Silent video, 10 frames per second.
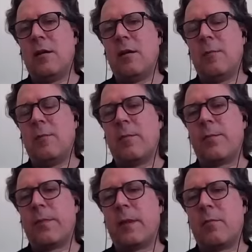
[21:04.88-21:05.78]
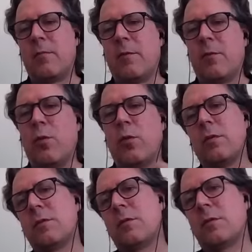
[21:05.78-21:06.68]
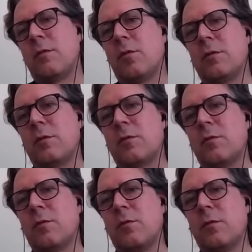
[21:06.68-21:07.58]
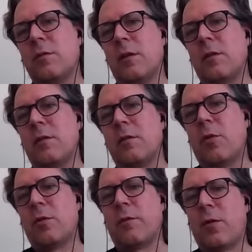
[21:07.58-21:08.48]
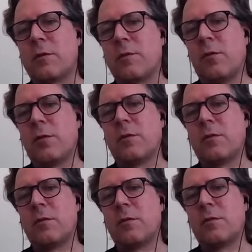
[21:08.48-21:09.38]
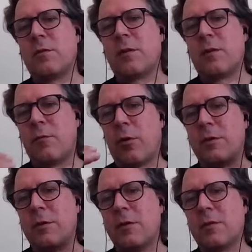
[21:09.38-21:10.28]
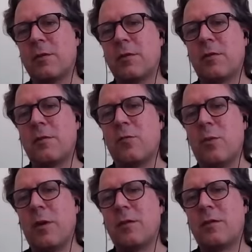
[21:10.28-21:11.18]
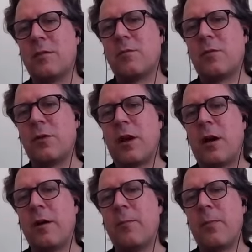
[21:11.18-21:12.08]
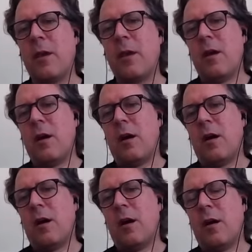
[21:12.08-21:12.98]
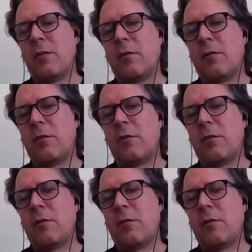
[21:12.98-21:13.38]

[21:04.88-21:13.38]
Um, before it goes also to a technical board of Oxford, so that the quality is remained very high. And